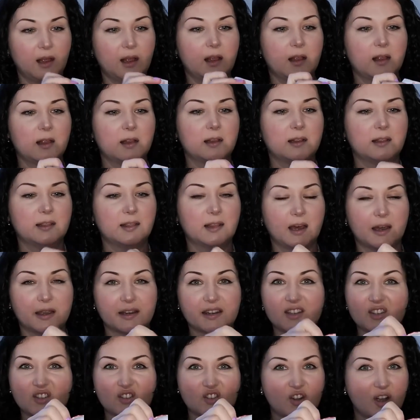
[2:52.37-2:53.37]

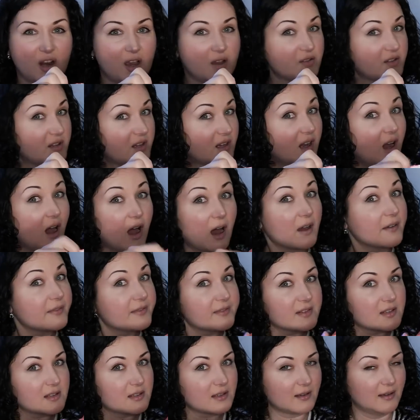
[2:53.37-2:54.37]
lined trouser
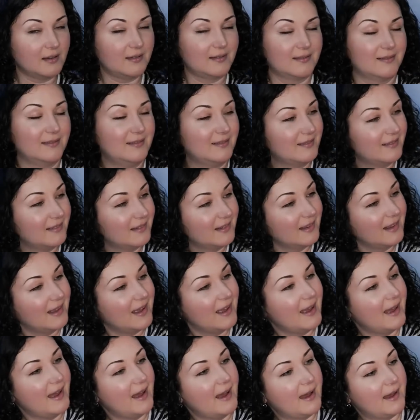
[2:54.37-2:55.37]
cuffs.
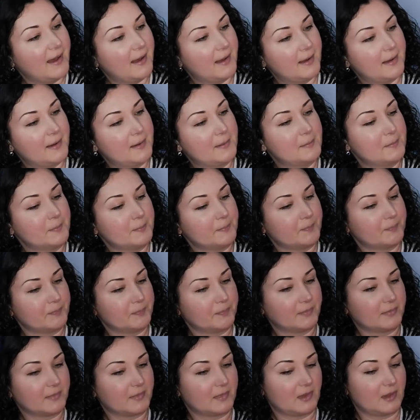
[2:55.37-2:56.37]

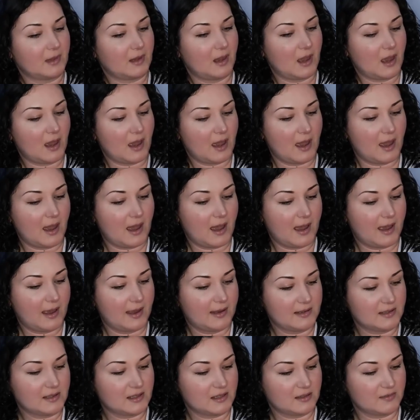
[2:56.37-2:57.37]

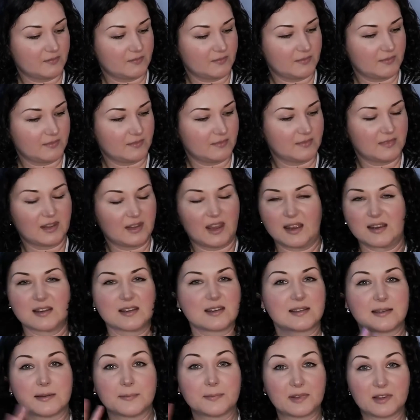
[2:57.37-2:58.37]
And yeah,
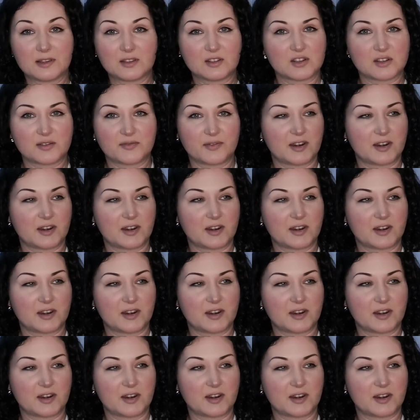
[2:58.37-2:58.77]
something just very